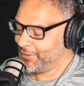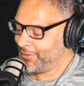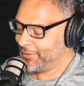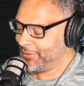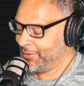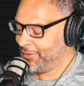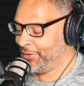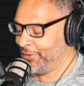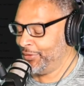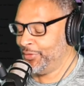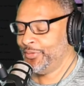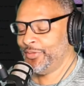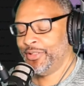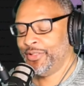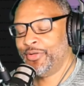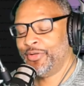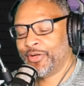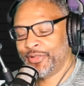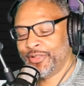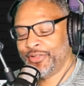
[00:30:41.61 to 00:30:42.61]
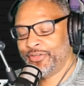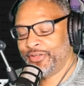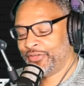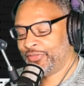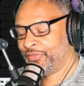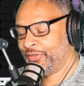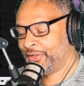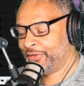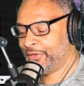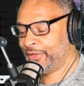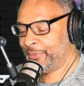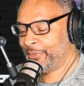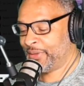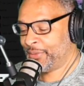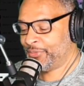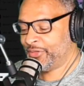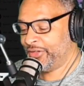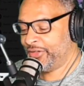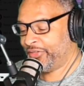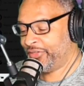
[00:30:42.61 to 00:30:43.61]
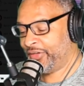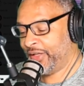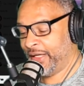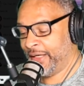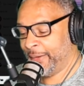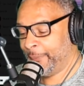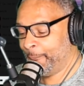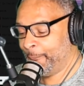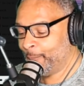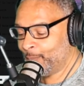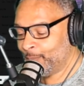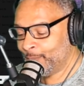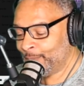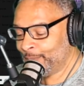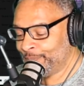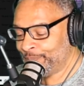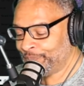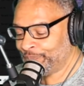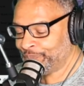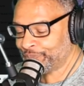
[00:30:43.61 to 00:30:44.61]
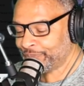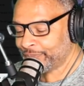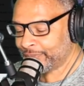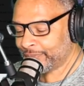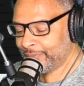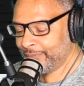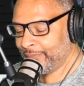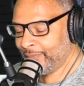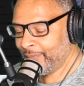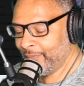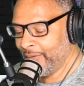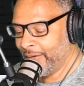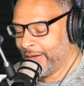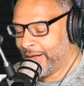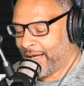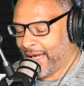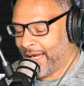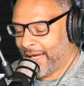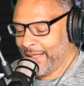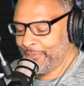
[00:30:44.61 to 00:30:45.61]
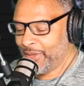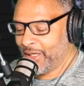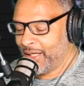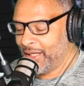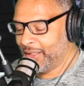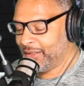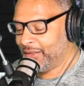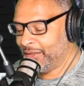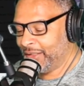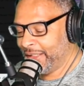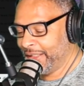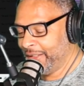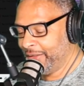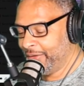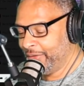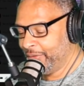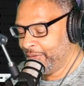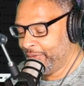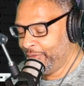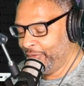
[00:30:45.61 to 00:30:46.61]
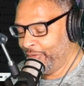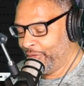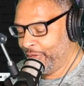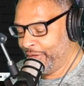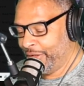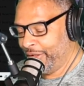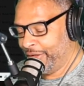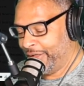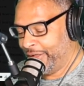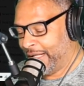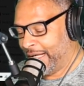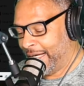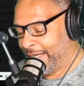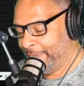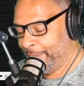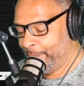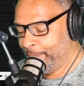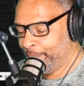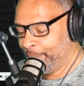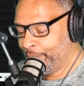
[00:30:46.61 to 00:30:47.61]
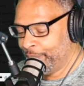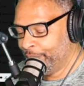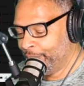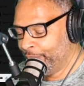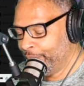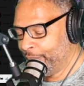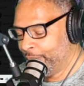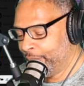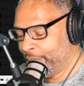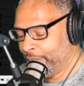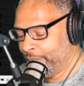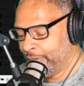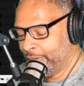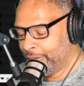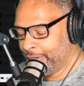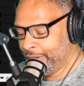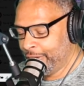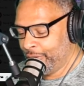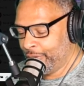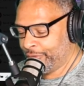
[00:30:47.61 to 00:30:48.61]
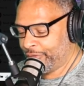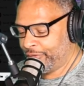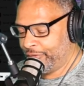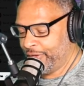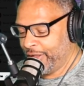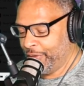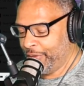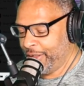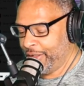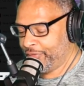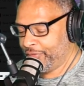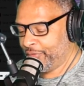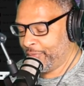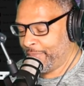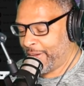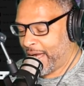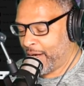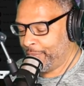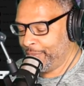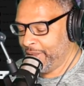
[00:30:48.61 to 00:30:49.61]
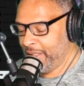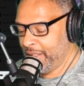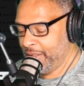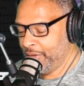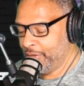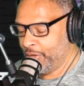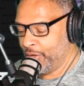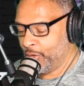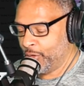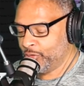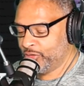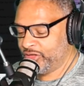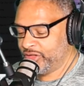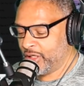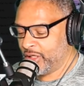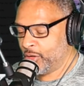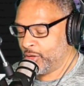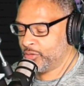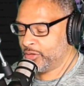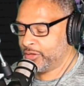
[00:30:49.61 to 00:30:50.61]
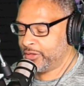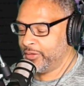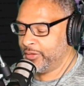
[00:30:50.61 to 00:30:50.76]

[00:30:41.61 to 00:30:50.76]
You, you know you just fucked up. I'm just saying. I'm ugly. No, you're not. You're serious about me? No joke.